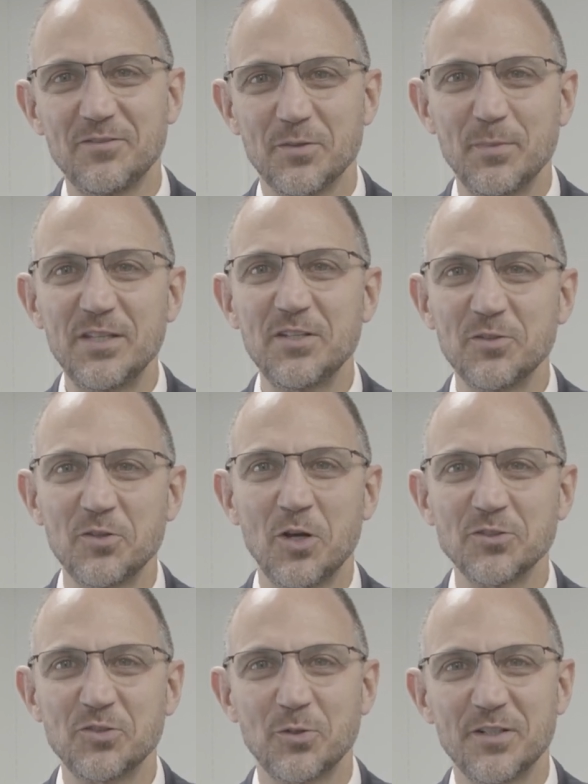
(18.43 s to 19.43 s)
to meet the
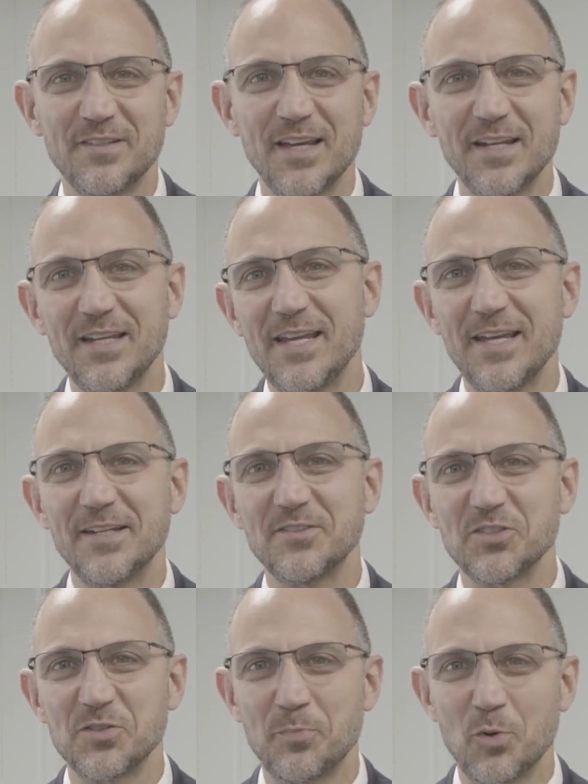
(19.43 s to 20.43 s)
adults who are dedicated
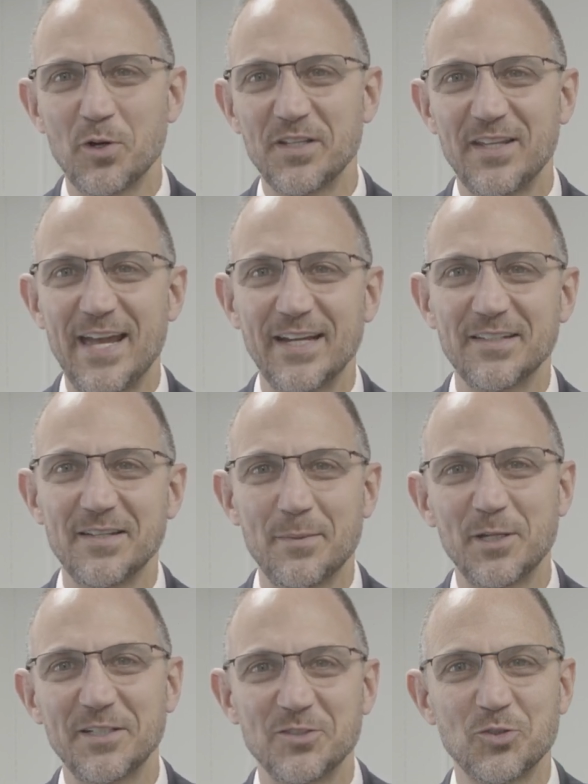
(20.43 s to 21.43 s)
to supporting the
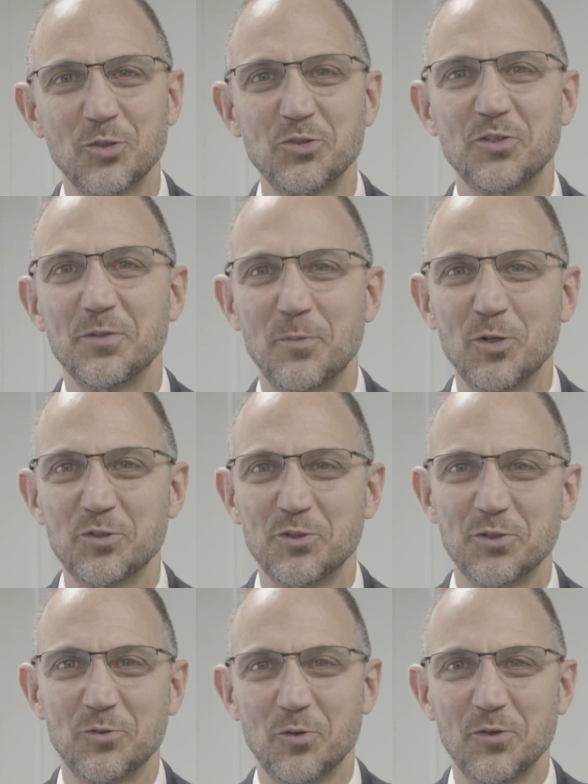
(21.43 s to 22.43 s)
academic and social and
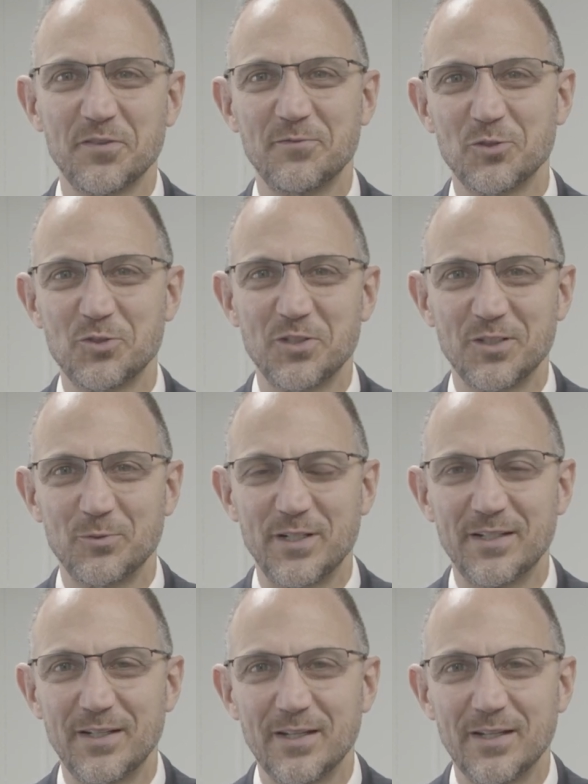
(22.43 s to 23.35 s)
emotional growth of your children.